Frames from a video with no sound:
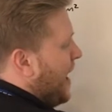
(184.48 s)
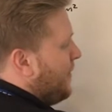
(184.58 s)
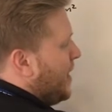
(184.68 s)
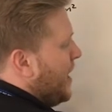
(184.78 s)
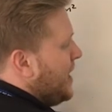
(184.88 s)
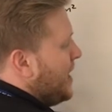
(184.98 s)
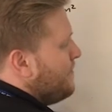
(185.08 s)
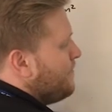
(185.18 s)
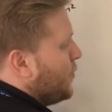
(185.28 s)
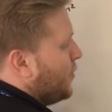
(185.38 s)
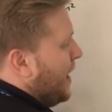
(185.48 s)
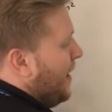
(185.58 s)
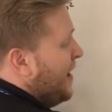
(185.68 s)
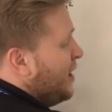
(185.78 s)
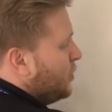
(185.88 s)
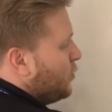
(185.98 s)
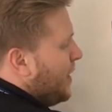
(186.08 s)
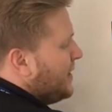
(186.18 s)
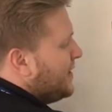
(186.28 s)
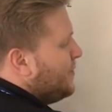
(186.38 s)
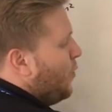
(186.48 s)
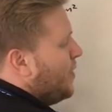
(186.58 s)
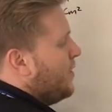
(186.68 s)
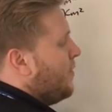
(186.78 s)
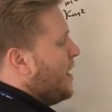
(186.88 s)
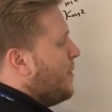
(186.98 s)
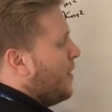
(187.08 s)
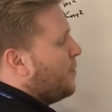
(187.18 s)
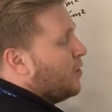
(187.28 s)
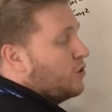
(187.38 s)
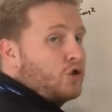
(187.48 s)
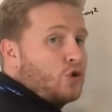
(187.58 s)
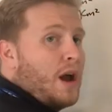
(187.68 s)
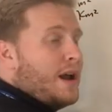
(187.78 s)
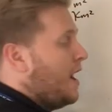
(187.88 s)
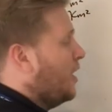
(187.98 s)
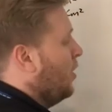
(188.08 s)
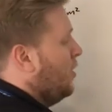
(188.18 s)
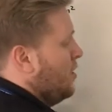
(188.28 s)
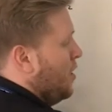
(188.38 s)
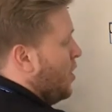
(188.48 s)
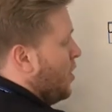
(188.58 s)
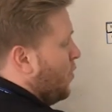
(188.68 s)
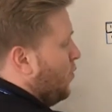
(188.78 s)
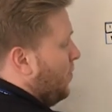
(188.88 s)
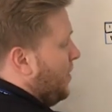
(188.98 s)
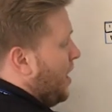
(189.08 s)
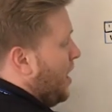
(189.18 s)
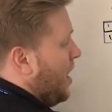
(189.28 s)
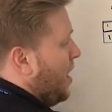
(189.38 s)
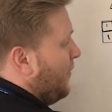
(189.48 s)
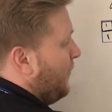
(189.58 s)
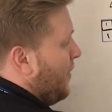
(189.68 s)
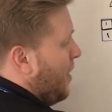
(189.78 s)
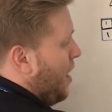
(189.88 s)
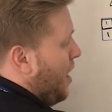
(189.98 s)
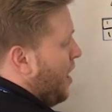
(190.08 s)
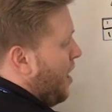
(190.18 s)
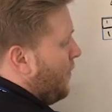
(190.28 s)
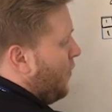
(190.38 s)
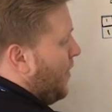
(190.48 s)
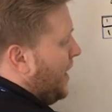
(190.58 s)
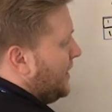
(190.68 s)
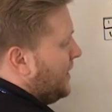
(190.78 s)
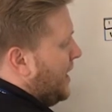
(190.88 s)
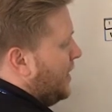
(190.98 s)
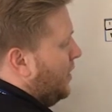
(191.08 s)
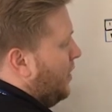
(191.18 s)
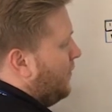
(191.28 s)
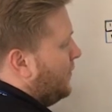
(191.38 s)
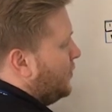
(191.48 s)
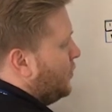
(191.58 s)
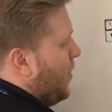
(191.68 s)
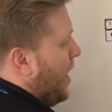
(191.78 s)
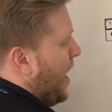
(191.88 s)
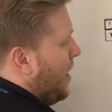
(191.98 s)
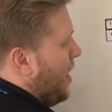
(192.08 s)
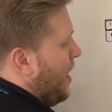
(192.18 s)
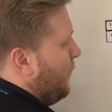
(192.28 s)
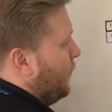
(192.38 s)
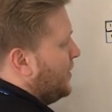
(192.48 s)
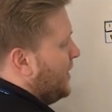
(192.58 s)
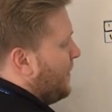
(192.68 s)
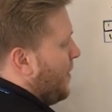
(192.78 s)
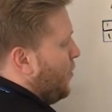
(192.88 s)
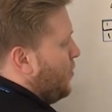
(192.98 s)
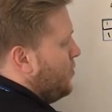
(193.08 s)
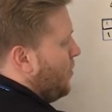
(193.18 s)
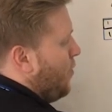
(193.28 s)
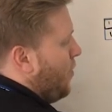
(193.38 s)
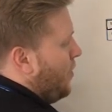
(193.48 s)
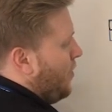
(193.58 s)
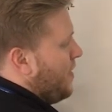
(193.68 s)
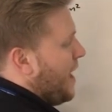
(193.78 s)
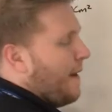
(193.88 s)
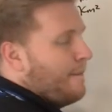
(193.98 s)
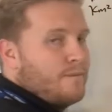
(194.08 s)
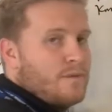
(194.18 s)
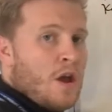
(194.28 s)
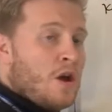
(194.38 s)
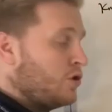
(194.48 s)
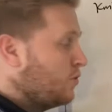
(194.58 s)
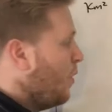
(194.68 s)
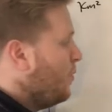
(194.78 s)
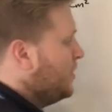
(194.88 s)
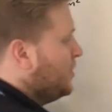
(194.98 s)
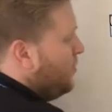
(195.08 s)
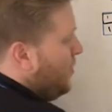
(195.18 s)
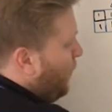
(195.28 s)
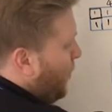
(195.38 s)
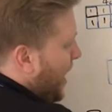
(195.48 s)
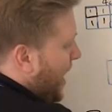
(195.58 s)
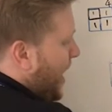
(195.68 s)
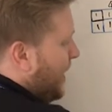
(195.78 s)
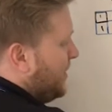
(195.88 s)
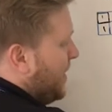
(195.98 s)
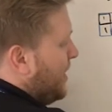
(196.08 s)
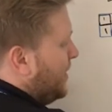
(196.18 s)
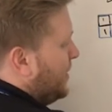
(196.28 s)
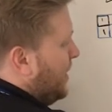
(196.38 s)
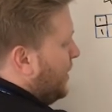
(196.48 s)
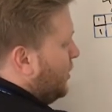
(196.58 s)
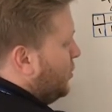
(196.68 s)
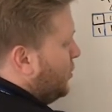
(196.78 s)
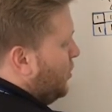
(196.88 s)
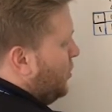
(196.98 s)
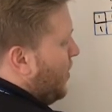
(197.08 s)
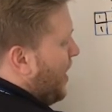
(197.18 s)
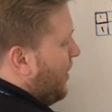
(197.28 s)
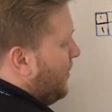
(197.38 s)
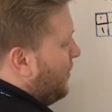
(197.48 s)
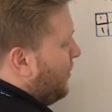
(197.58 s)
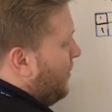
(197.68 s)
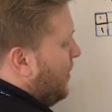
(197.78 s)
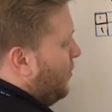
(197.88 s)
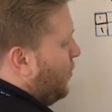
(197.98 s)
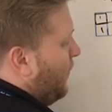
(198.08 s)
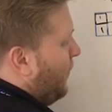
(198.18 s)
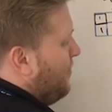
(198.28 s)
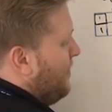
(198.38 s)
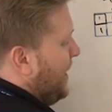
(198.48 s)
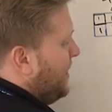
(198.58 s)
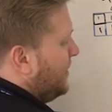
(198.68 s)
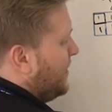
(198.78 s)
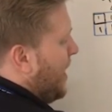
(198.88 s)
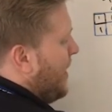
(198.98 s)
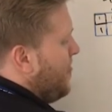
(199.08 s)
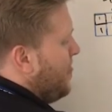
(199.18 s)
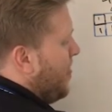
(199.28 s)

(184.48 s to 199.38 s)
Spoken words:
area here, okay, it's quite simple when you think about it because a triangle would be half of a rectangle or a square. If we see if I put another one on there. So what we do if we had, say, 2 and 3, we'll go for metres there.